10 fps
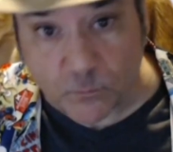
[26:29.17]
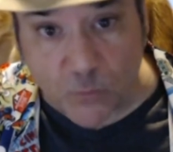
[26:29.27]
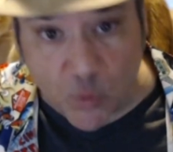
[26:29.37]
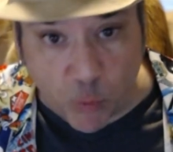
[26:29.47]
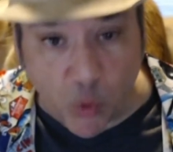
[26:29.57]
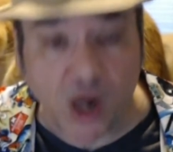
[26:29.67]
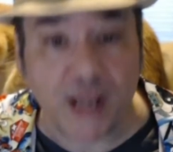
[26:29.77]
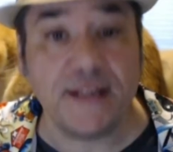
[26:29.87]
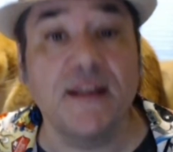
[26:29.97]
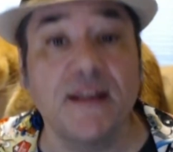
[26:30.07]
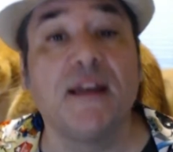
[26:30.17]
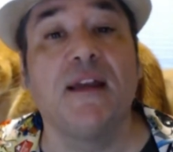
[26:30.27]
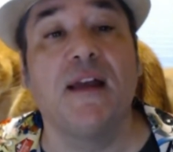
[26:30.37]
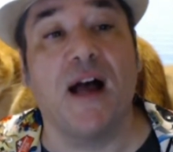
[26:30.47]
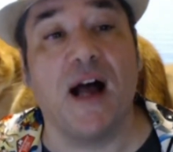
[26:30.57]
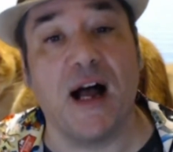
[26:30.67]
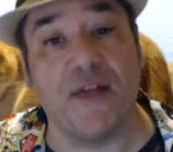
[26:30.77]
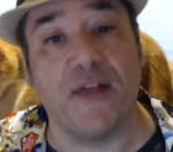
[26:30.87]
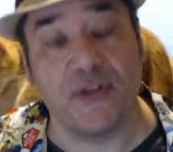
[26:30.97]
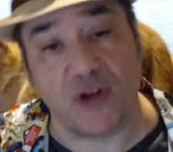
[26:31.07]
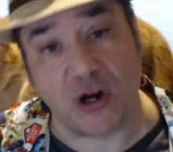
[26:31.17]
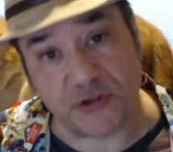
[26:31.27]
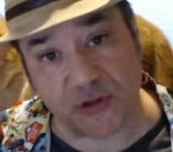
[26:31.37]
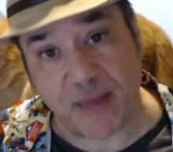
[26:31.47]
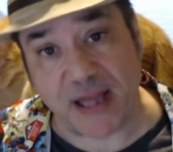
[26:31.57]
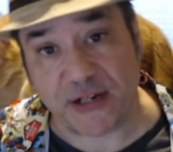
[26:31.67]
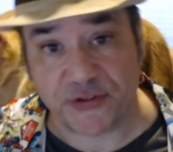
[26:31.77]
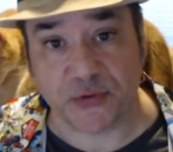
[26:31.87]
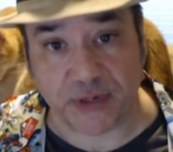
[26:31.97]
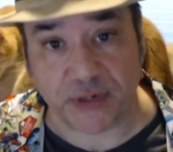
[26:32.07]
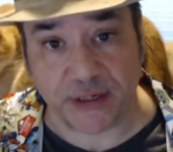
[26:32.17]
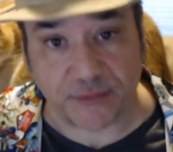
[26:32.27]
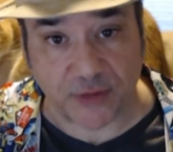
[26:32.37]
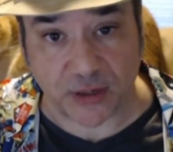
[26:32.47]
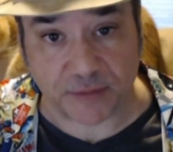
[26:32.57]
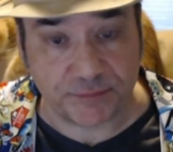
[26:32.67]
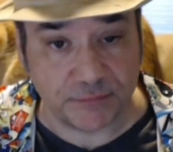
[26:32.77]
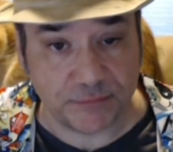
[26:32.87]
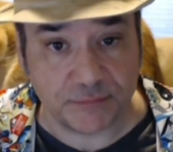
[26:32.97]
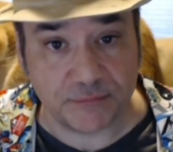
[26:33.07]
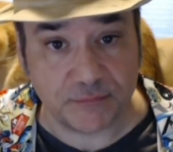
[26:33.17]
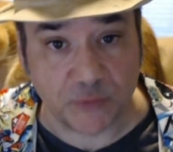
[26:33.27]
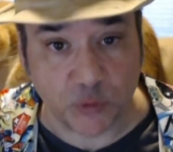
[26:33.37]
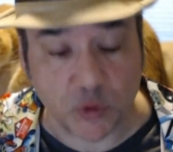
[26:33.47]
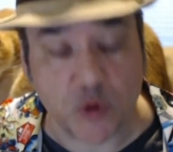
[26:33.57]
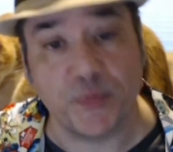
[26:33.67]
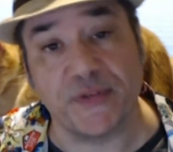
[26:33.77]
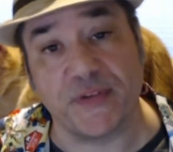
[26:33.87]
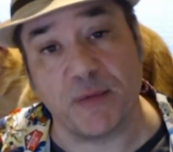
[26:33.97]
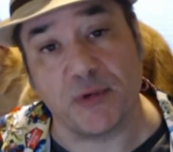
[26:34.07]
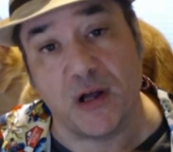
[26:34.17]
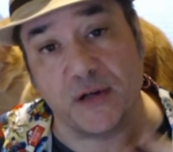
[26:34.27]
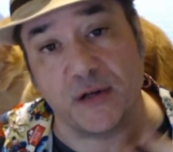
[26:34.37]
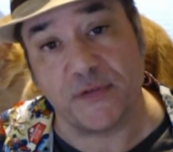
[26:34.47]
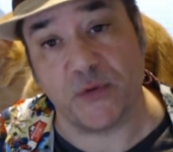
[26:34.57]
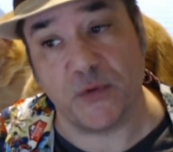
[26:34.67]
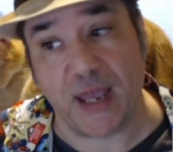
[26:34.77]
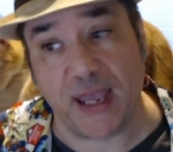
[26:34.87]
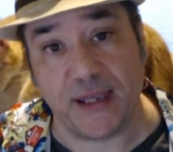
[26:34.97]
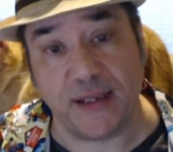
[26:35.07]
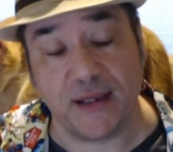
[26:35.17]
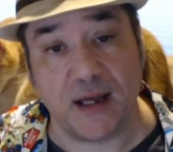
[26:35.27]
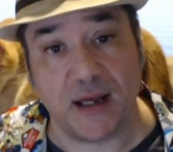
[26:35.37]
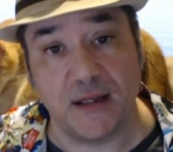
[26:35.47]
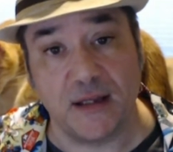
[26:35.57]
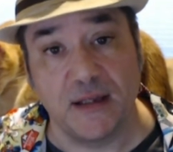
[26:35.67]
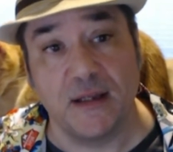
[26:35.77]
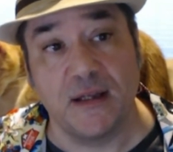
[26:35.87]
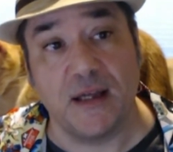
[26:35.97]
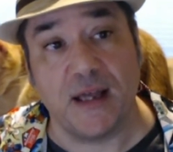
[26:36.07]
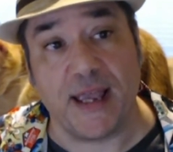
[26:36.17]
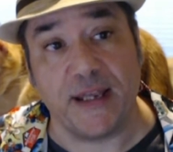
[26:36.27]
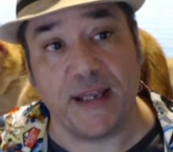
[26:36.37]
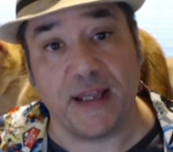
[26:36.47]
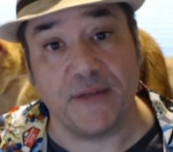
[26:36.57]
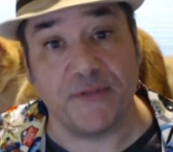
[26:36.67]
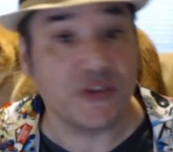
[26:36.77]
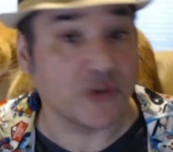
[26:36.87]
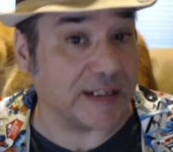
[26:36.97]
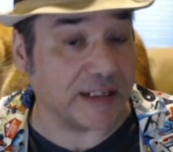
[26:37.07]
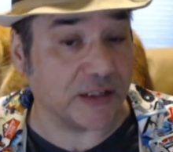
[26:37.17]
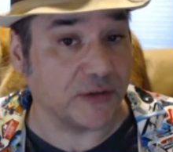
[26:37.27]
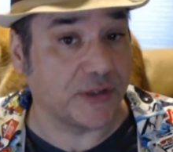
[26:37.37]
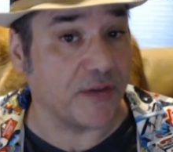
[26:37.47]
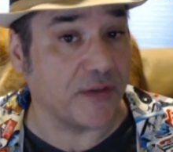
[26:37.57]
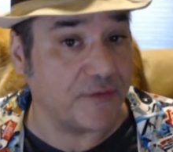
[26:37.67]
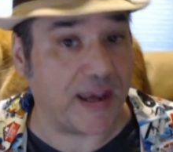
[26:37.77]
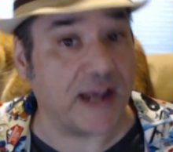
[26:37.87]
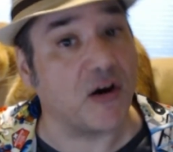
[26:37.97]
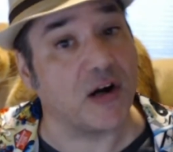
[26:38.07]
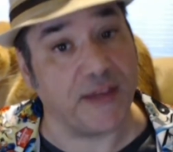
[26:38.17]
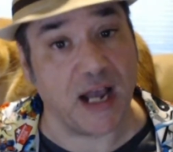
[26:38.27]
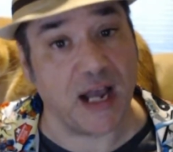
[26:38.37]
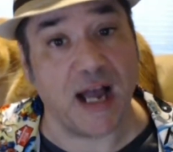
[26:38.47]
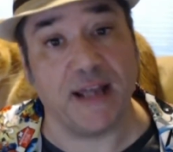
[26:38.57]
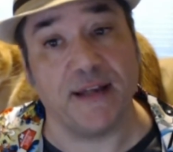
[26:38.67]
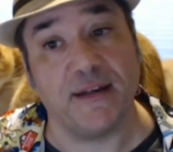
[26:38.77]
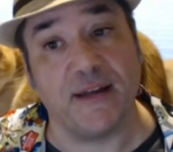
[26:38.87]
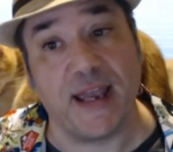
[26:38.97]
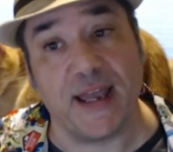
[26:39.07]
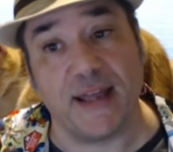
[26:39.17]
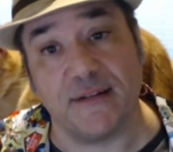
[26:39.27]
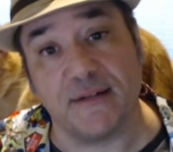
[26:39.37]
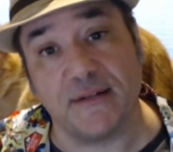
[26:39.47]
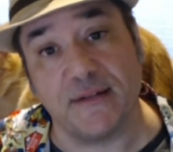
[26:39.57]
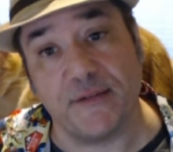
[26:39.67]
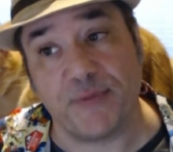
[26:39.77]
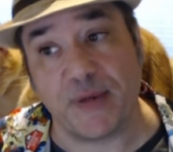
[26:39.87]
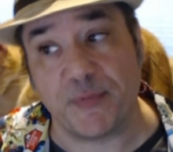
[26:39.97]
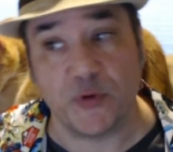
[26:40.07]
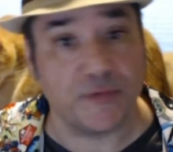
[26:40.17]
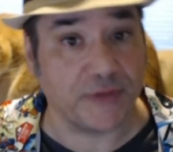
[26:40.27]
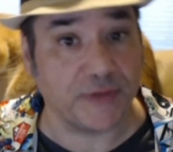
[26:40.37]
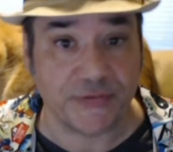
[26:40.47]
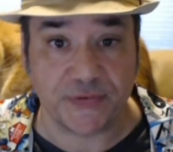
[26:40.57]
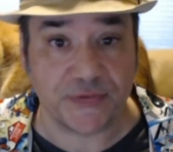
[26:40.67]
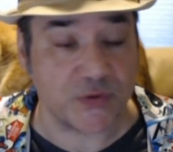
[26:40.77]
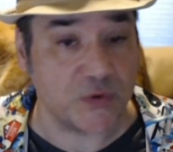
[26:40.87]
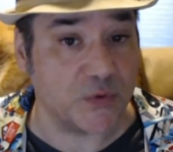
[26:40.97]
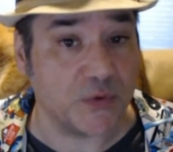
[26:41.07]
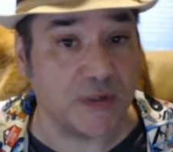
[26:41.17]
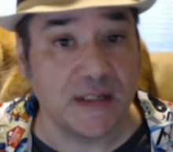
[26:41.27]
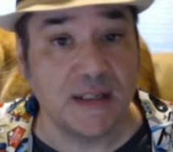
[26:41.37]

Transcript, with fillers: One, the larger meta story of our group is they belong to an adventuring guild called the Vanguard of the Eye, and people who've listened to